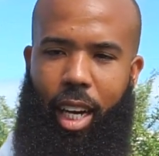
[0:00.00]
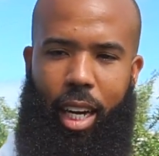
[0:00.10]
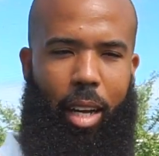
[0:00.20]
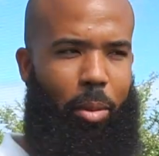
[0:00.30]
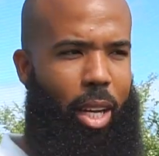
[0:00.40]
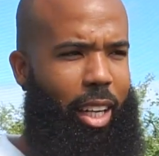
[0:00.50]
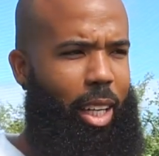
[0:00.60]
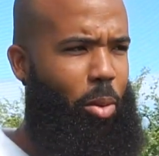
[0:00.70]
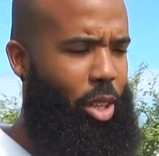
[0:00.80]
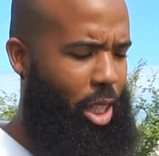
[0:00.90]
And I'm talking
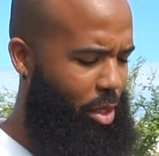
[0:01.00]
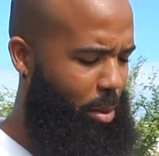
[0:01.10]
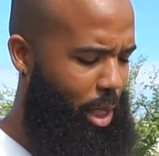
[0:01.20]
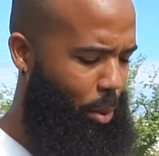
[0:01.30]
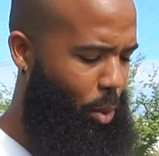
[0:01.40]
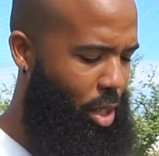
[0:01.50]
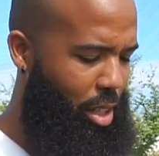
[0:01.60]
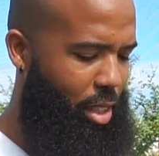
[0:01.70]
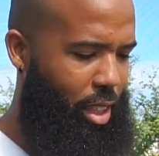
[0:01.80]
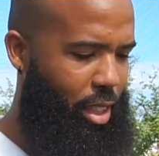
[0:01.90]
about even people who
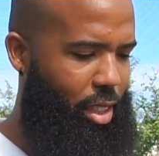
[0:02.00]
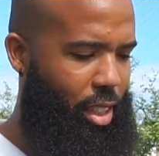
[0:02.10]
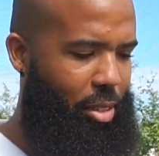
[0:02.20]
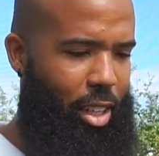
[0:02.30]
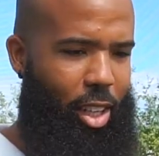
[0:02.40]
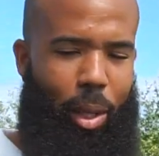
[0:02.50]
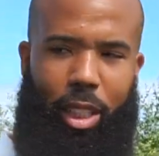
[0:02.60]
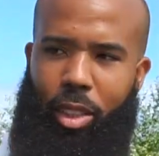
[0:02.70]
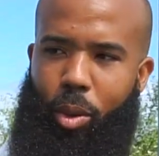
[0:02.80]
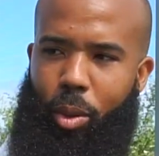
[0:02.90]
live on the
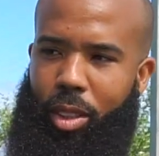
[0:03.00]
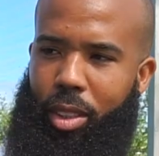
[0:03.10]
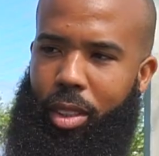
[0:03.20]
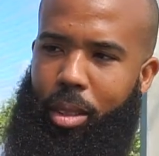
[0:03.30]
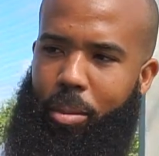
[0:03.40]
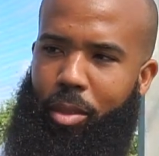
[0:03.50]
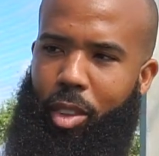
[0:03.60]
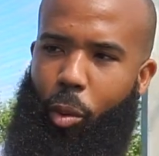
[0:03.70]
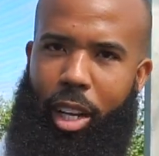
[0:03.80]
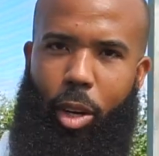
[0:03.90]
West Coast,
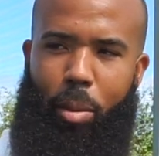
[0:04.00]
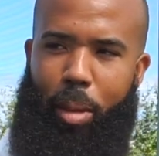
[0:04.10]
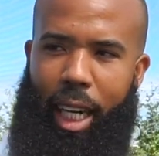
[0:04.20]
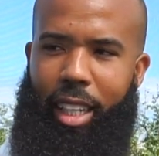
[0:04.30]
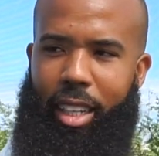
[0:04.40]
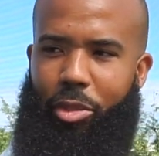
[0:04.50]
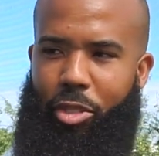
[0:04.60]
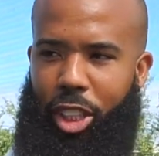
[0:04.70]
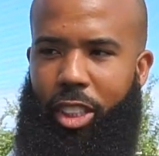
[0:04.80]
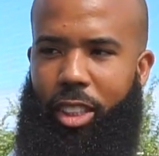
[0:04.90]
where they would be getting it fresh.